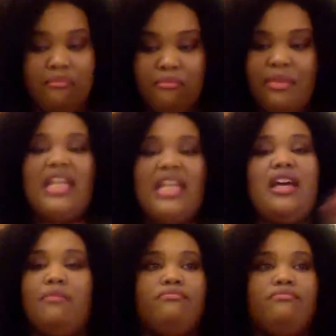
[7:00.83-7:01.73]
meet
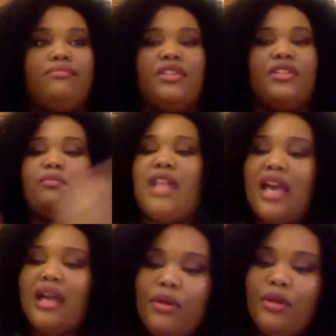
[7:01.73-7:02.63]
up with
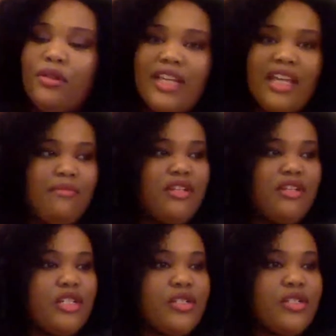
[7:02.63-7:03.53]
Black Bolt and
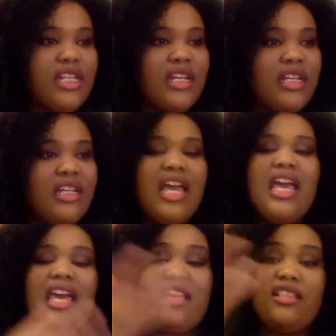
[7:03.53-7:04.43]
Medusa
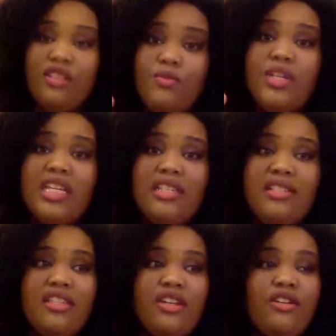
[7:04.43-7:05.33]
and
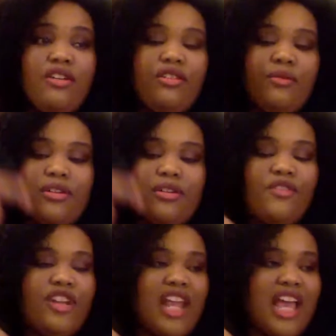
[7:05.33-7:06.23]
Luis, the girl that works
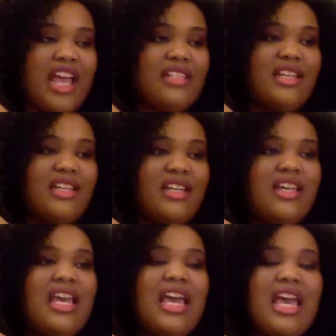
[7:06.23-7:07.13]
for NASA,
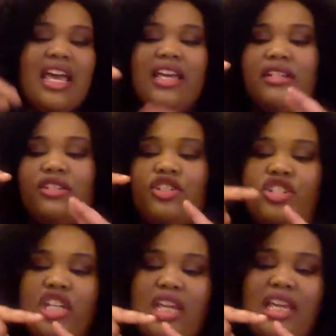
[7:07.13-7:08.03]
and
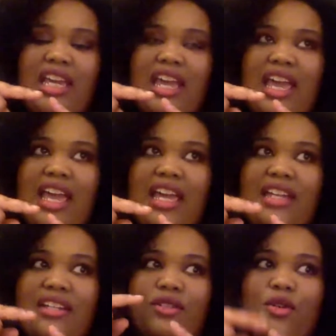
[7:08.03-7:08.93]
she
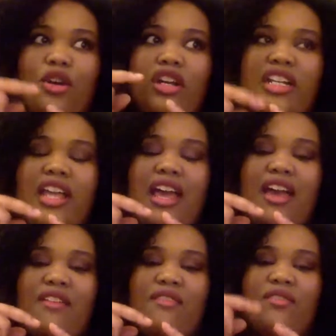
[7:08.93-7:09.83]
and Gorgon
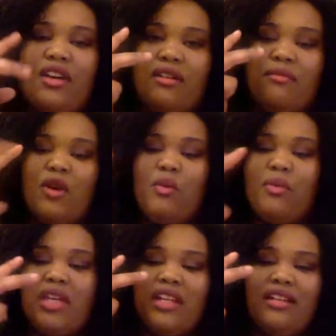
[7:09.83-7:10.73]
have a
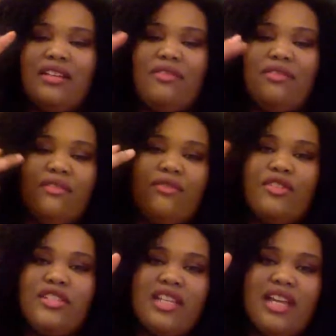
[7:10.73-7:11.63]
moment, a love at first